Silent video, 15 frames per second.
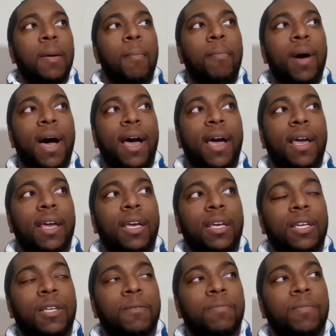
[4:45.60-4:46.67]
by
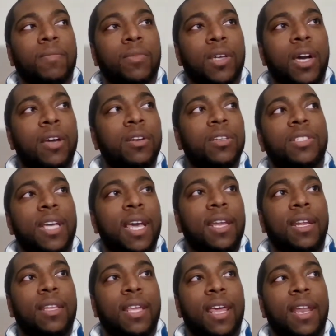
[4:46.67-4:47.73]

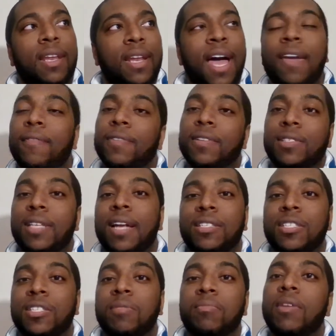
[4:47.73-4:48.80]
understanding that life is not
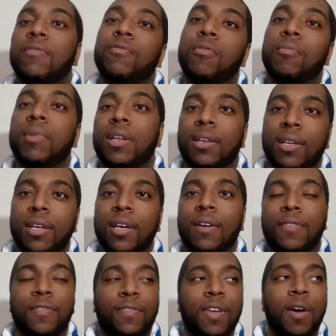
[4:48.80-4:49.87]
just meant for me to
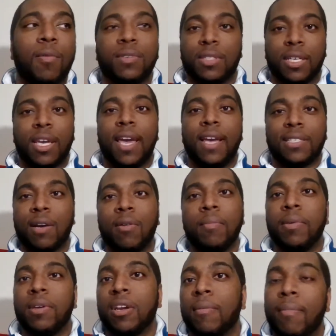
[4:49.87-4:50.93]
live. If that was the case, I
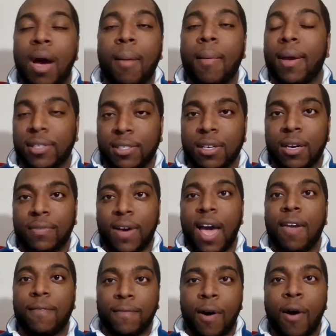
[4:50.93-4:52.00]
would be here by myself.
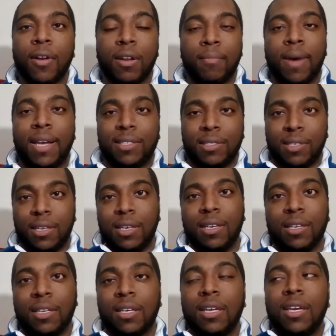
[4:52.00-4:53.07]
I fought it by
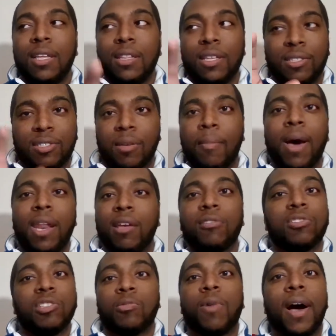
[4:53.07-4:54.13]
seeing that somebody
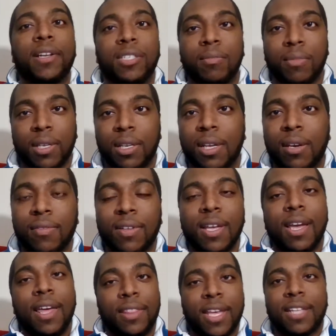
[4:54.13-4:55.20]
else is watching me live.
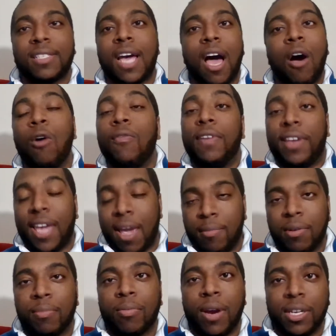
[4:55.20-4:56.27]
That's how I overcame
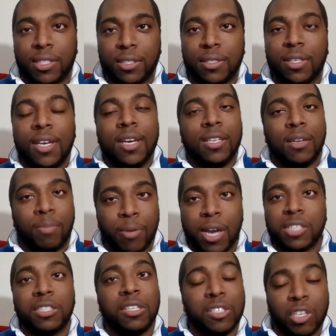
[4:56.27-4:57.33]
depression.
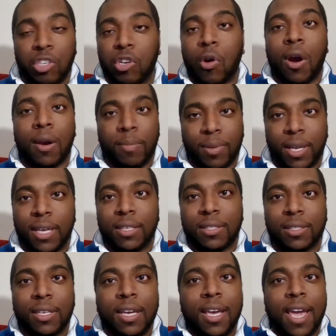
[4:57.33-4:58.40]
Depression is a dark
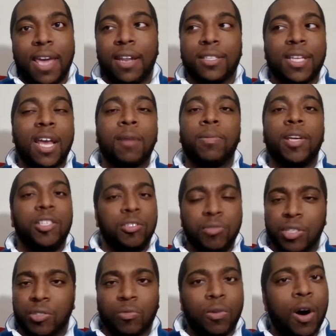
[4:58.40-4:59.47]
place, and it's not a place you
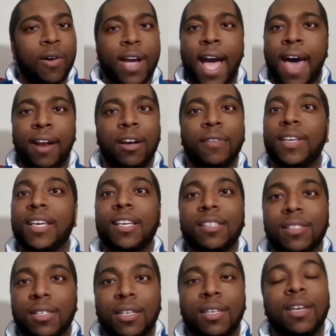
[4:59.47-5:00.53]
just walk out of
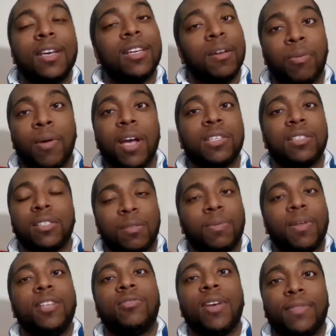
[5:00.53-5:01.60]
easily. Depression is a
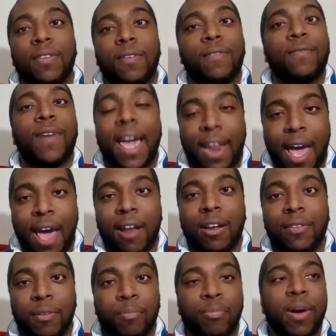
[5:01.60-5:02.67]
place you have to fight out
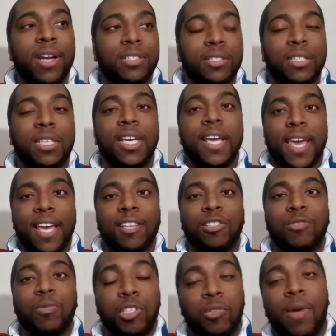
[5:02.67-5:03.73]
of. Depression
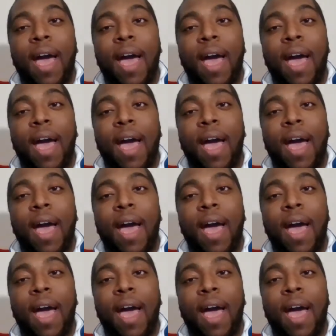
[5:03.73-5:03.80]
is when you